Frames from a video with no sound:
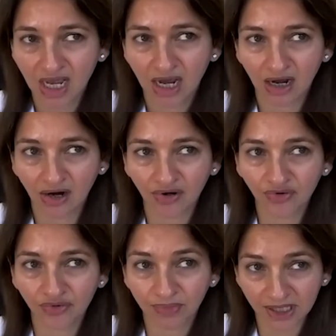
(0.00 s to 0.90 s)

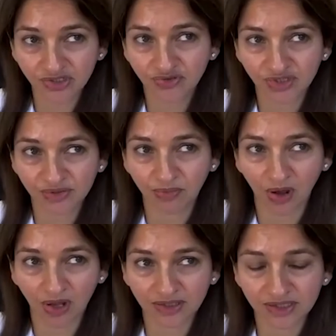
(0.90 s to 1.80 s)
robust
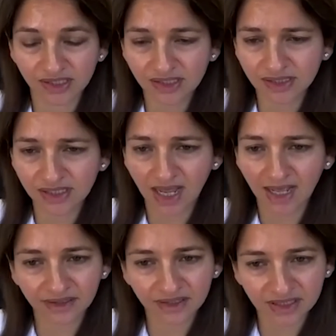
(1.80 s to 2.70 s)
responses,
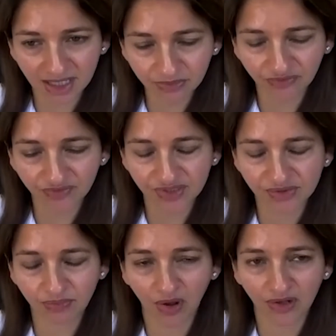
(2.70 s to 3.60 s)
and the depth of
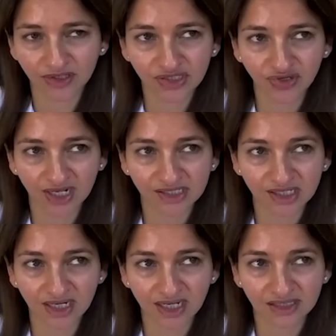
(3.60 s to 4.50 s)
response
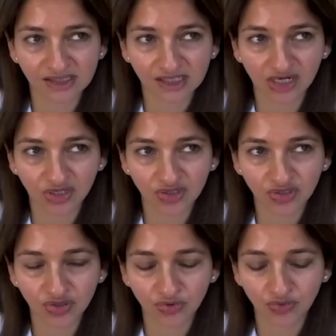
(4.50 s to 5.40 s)
translates
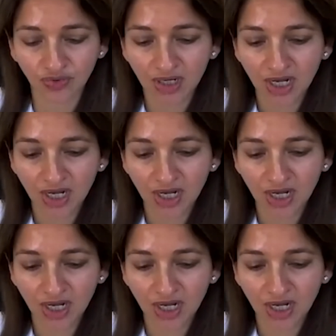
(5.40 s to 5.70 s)
into